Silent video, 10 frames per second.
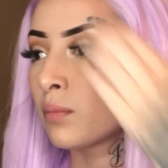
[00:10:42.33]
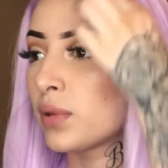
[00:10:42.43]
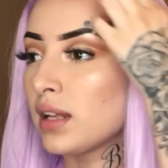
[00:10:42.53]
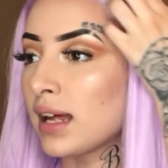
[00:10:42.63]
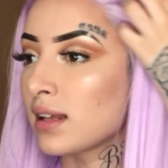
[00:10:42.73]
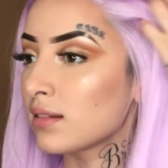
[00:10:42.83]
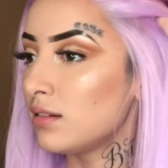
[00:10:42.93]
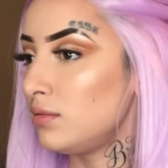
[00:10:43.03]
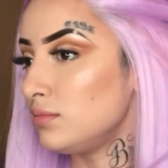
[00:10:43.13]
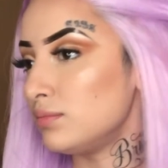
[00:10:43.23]
But like,
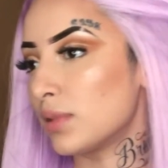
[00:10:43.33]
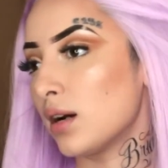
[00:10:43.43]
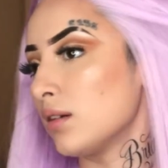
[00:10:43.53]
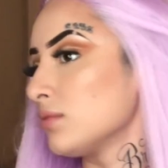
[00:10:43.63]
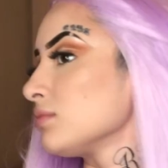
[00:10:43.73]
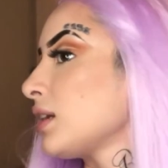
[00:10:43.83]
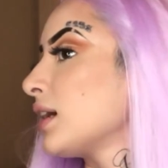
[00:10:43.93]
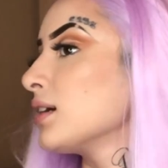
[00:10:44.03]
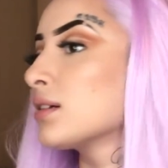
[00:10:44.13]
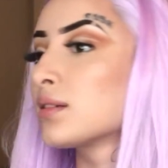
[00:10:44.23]
bruh,
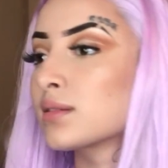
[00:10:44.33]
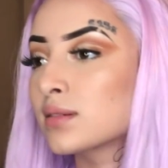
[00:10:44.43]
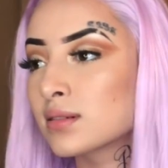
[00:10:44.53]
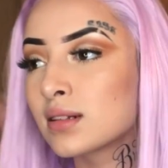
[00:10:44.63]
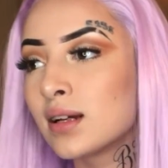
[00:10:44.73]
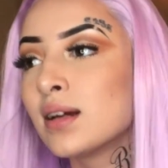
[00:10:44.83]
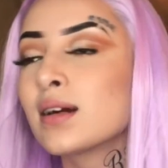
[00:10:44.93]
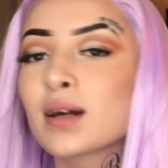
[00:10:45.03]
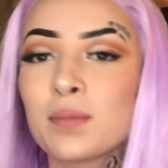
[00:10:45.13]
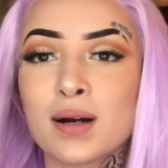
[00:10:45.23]
like,
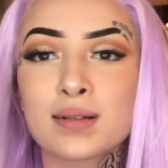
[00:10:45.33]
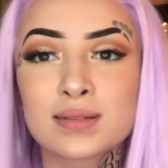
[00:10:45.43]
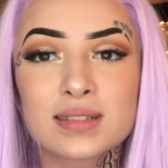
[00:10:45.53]
come on.